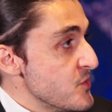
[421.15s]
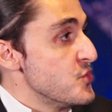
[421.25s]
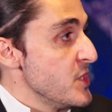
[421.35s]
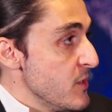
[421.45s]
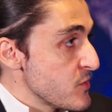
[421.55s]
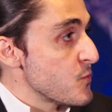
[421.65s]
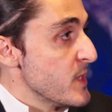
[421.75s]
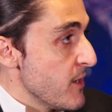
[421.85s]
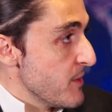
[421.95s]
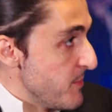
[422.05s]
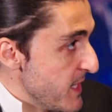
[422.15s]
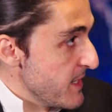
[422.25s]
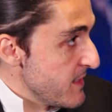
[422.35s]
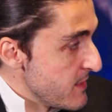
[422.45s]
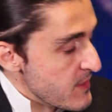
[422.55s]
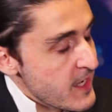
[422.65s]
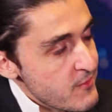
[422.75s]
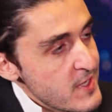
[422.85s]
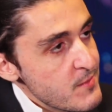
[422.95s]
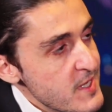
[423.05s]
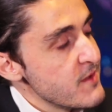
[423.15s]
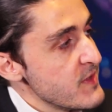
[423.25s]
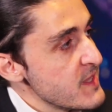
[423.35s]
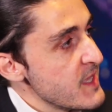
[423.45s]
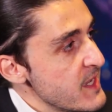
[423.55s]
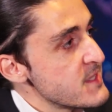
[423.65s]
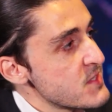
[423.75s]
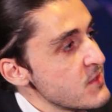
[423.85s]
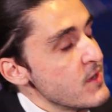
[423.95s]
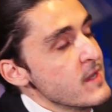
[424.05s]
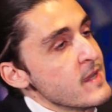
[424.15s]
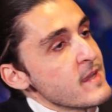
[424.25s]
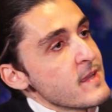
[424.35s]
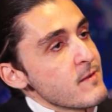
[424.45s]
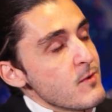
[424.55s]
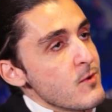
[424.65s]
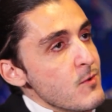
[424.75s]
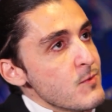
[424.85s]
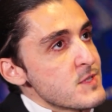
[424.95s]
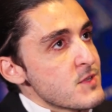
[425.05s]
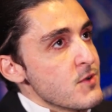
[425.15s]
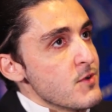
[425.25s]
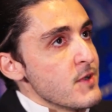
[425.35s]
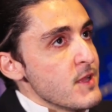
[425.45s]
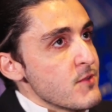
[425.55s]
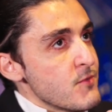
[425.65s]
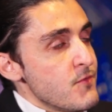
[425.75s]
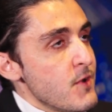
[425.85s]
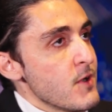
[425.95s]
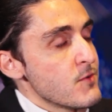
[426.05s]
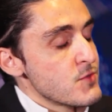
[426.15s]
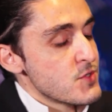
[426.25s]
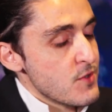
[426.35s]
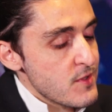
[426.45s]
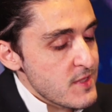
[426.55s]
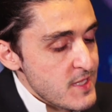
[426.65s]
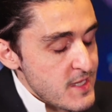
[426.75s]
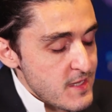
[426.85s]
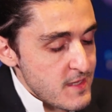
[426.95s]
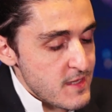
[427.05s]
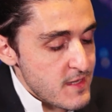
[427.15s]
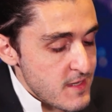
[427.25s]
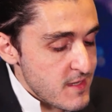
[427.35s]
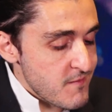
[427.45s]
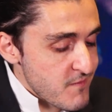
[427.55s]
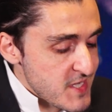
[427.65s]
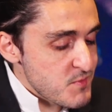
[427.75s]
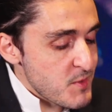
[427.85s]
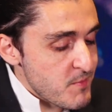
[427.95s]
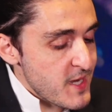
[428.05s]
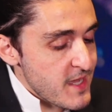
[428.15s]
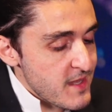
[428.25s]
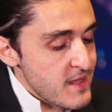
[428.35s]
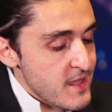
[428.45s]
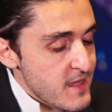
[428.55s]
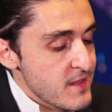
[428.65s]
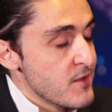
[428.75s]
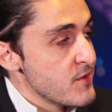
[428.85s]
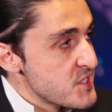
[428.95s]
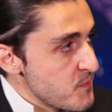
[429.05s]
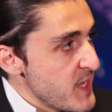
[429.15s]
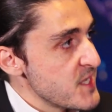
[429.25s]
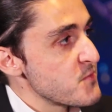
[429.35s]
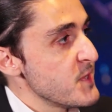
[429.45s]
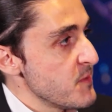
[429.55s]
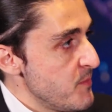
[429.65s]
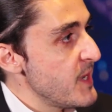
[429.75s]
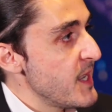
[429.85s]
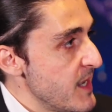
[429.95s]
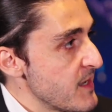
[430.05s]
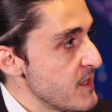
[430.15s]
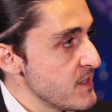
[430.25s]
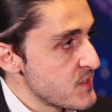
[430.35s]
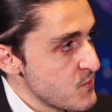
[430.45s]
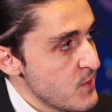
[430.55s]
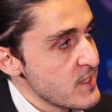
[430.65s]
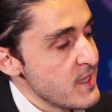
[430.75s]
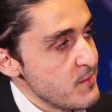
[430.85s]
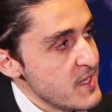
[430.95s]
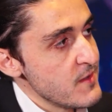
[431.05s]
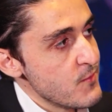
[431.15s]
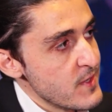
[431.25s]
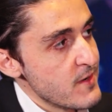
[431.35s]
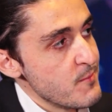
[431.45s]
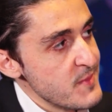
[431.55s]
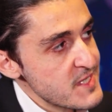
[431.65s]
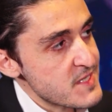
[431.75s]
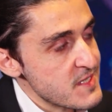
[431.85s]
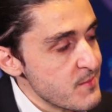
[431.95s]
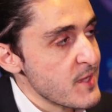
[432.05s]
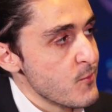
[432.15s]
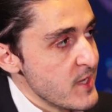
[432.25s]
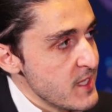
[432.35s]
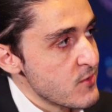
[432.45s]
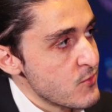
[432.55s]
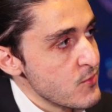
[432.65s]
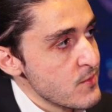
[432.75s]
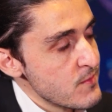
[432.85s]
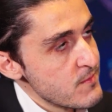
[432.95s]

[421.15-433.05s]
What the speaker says: genius without a plan. I really believe in that. So always going to focus on the investment planning and the risk management part is what I believe we are missing, and we need to